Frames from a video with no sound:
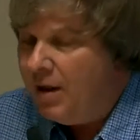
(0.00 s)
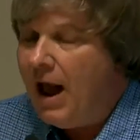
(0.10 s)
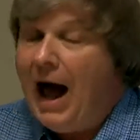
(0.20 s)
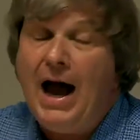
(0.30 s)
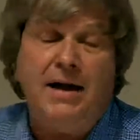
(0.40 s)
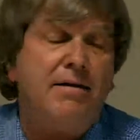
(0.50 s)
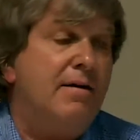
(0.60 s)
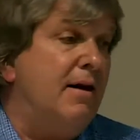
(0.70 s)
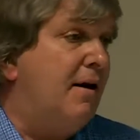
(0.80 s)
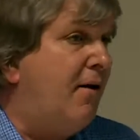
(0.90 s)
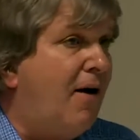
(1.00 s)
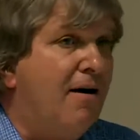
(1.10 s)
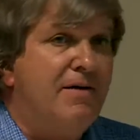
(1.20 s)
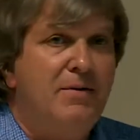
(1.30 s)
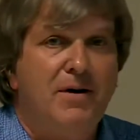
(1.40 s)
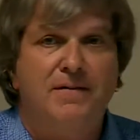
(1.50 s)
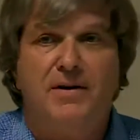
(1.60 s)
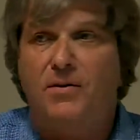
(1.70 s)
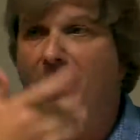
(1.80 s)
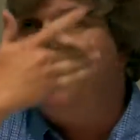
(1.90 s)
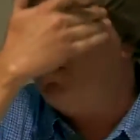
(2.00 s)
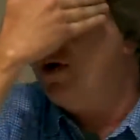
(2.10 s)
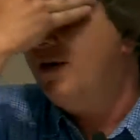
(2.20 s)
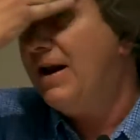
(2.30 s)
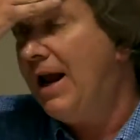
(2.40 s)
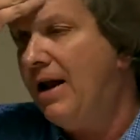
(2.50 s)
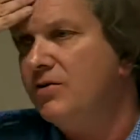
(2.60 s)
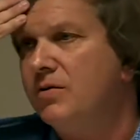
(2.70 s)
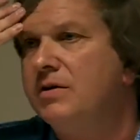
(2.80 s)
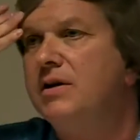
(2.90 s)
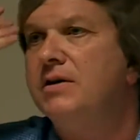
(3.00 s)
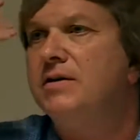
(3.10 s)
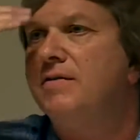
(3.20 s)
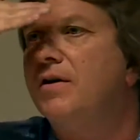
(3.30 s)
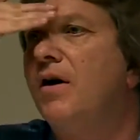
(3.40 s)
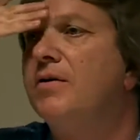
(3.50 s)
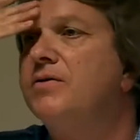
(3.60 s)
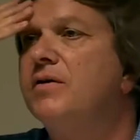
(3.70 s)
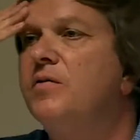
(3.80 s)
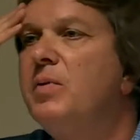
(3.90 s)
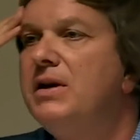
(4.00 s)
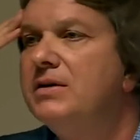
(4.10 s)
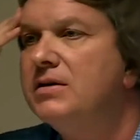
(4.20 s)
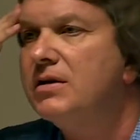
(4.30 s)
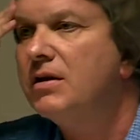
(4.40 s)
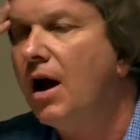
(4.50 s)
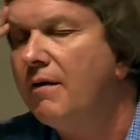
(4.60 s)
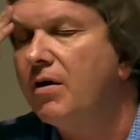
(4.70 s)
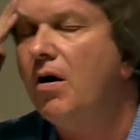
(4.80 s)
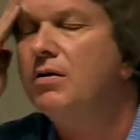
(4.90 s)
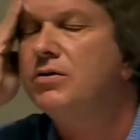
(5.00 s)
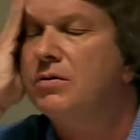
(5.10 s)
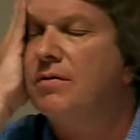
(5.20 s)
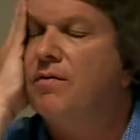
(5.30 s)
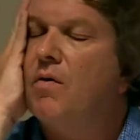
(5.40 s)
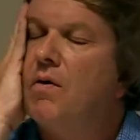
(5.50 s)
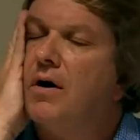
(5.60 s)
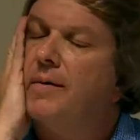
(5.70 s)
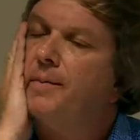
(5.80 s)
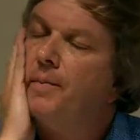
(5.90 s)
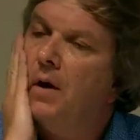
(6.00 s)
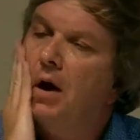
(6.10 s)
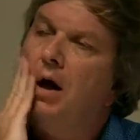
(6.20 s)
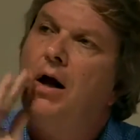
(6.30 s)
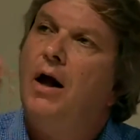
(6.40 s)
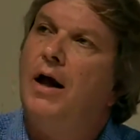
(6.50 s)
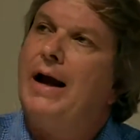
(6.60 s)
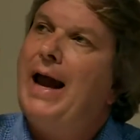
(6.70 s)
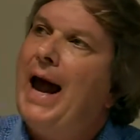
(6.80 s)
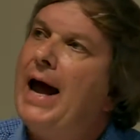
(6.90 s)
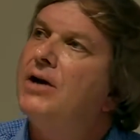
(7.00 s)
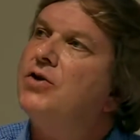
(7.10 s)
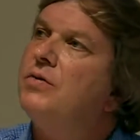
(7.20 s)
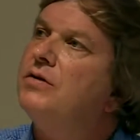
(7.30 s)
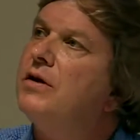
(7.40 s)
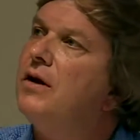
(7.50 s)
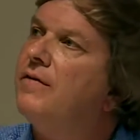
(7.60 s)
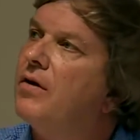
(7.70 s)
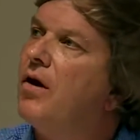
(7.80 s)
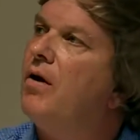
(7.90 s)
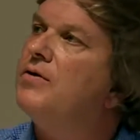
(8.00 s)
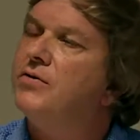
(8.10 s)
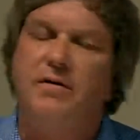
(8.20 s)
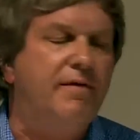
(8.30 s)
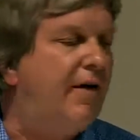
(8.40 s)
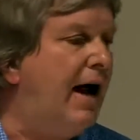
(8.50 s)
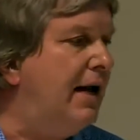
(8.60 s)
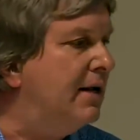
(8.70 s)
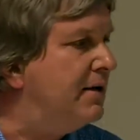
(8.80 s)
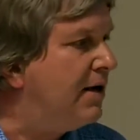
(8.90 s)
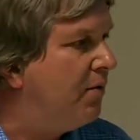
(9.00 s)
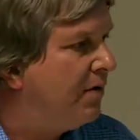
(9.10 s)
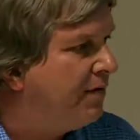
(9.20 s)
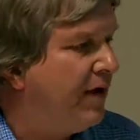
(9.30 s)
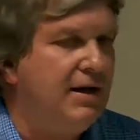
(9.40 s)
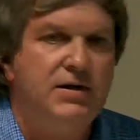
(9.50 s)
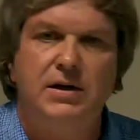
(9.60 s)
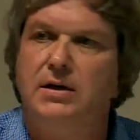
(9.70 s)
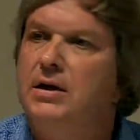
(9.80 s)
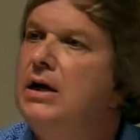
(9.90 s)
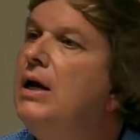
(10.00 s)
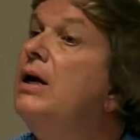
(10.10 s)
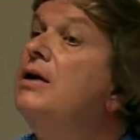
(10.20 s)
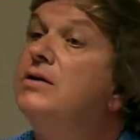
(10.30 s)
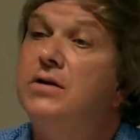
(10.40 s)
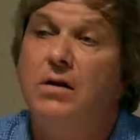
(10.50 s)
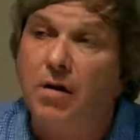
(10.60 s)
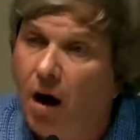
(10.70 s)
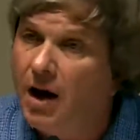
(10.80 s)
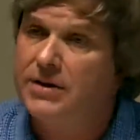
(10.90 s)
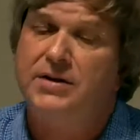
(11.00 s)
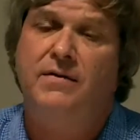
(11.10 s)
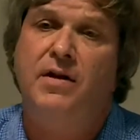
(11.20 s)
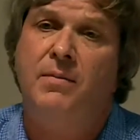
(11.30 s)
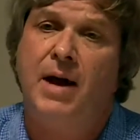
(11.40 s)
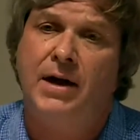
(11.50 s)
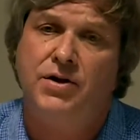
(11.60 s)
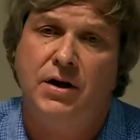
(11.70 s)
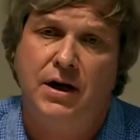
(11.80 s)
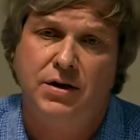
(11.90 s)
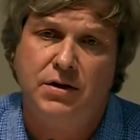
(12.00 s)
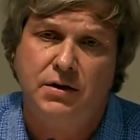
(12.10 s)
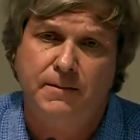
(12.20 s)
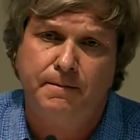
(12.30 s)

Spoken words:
I think, Harvey, wherever you went, one of the casualties of the culture of peace, the culture of war, a casualty of a culture of violence that we're facing is the loss of the imagination,